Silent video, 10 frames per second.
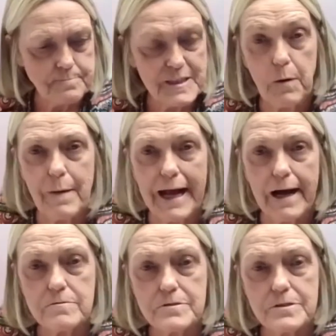
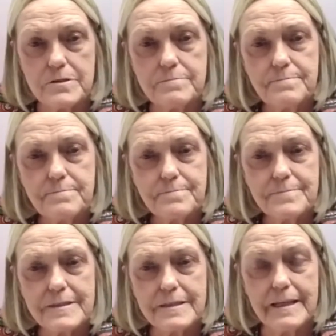amount
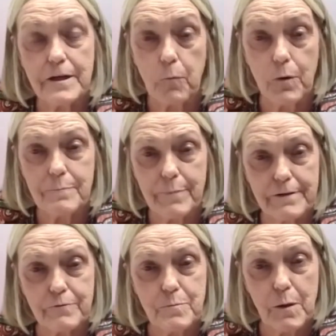in a
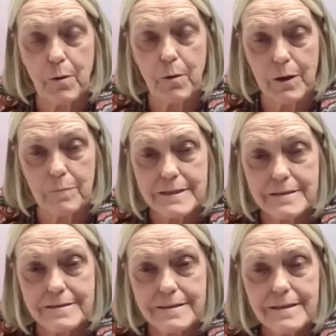1-bedroom
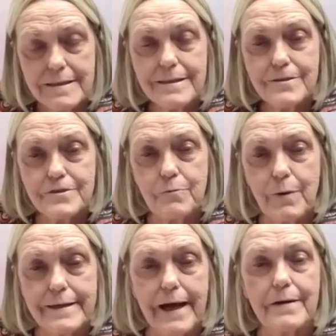apartment. So
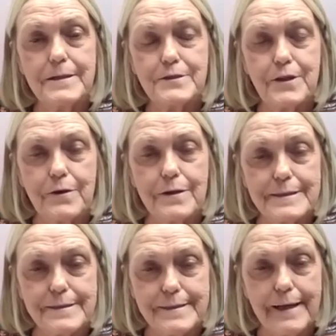right now he's
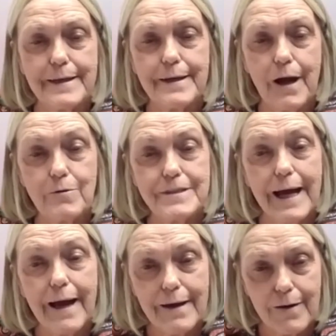currently staying in a
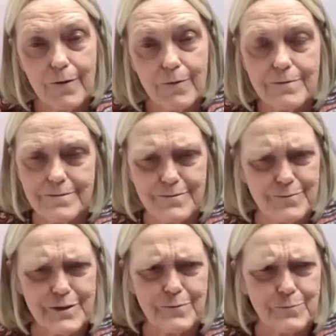hotel,
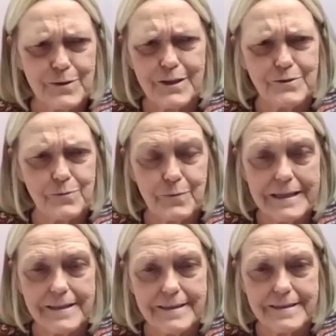one of those
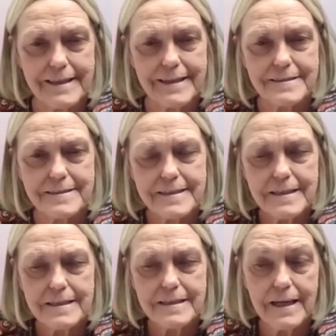weekly things,
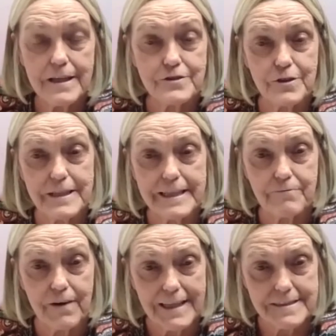until he can
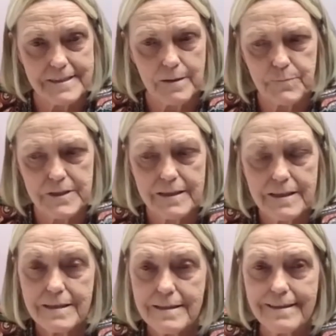find something.
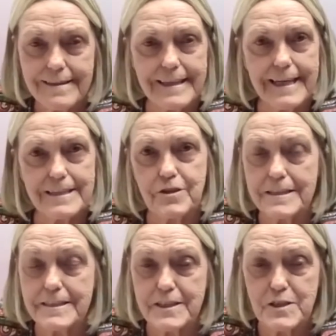And I
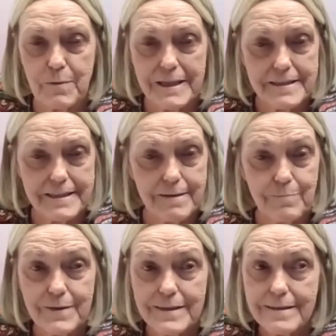tried to explain to him,